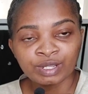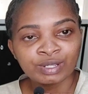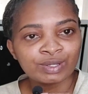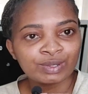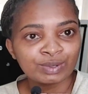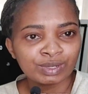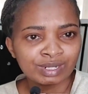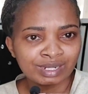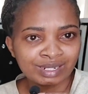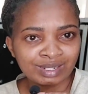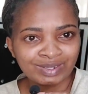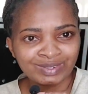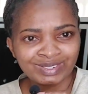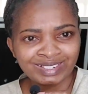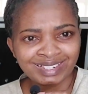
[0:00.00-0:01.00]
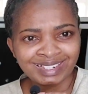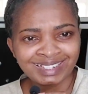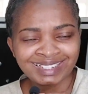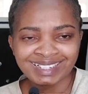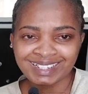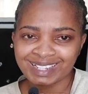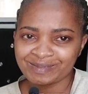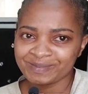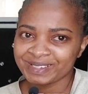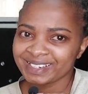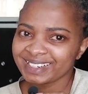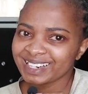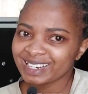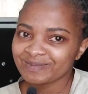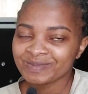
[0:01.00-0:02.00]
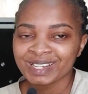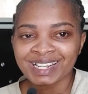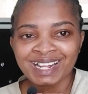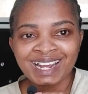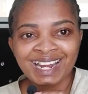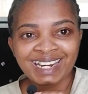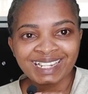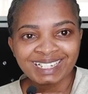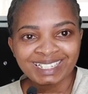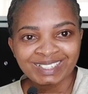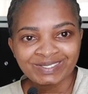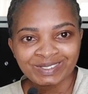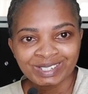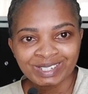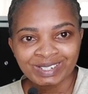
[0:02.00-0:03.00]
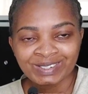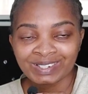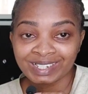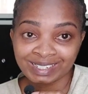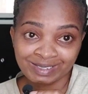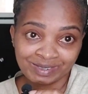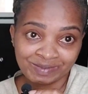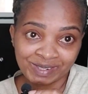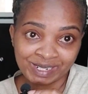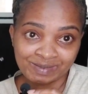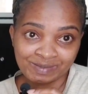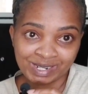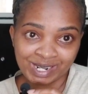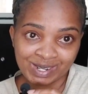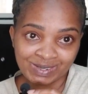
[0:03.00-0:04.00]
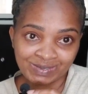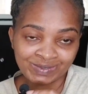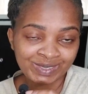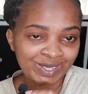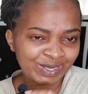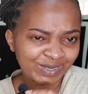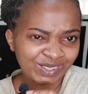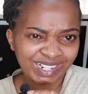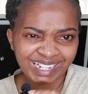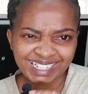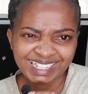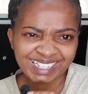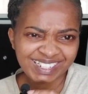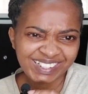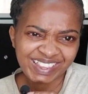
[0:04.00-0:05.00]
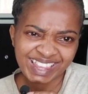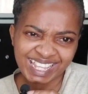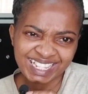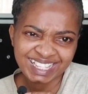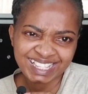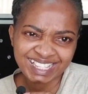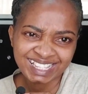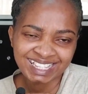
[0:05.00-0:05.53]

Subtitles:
So stay tuned, subscribe, like the video, and comment below. So let's do this.